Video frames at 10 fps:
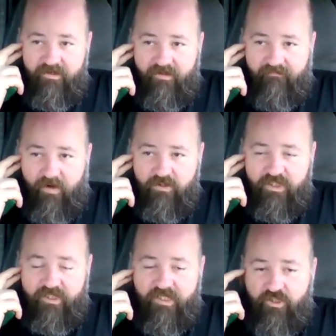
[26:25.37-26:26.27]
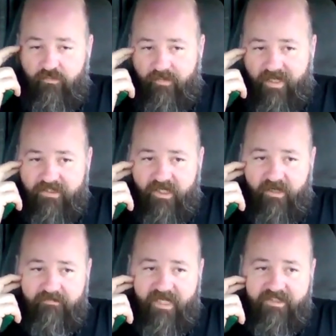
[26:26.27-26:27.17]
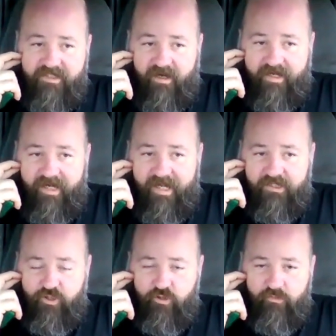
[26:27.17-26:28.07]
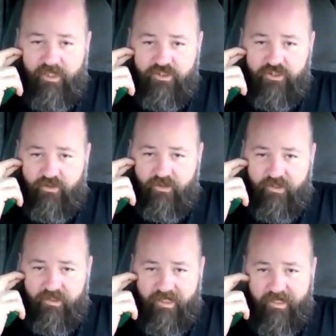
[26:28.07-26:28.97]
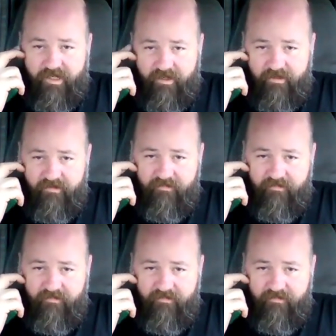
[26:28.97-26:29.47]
The version that you mixed up tasted like it had too much sugar cookie in it.